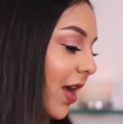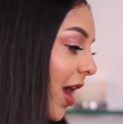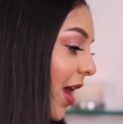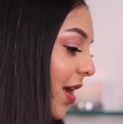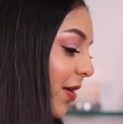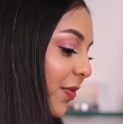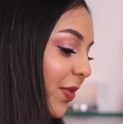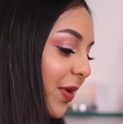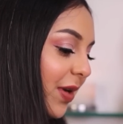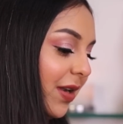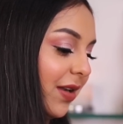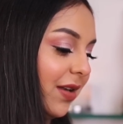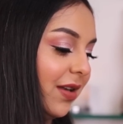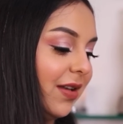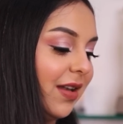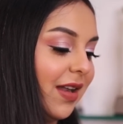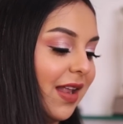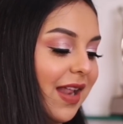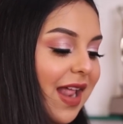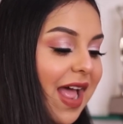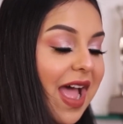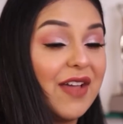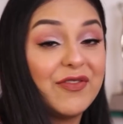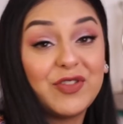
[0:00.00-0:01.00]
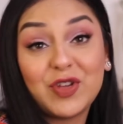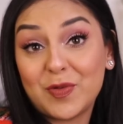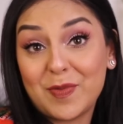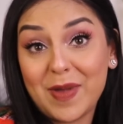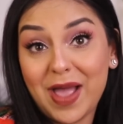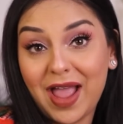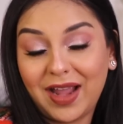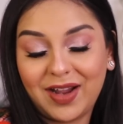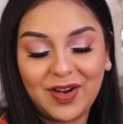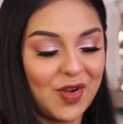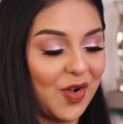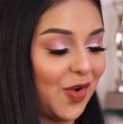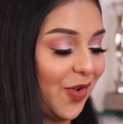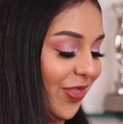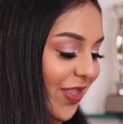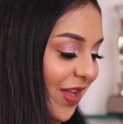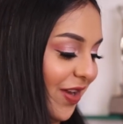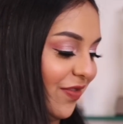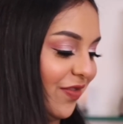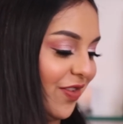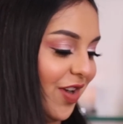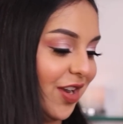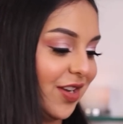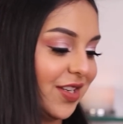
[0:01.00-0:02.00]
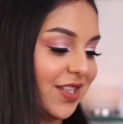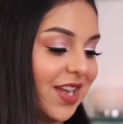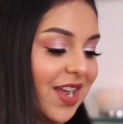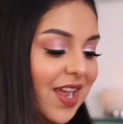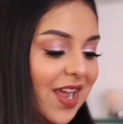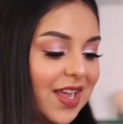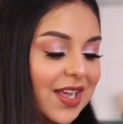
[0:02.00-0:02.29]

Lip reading: I will have your back on that front.